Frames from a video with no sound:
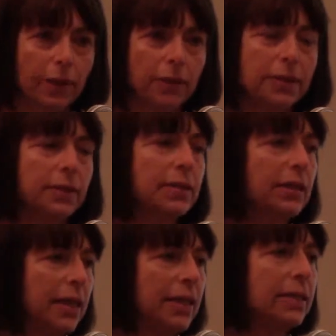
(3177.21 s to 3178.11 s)
This is
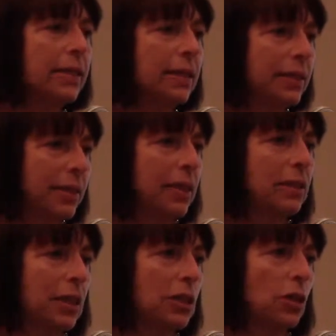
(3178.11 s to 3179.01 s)
an easy
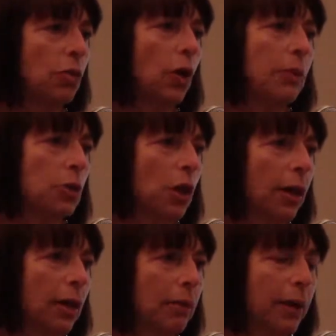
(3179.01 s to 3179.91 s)
instantiation of what I'm
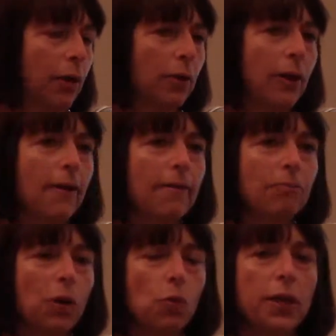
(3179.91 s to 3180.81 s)
talking about.
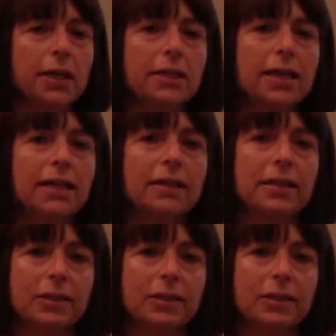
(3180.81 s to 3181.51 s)
But we can take these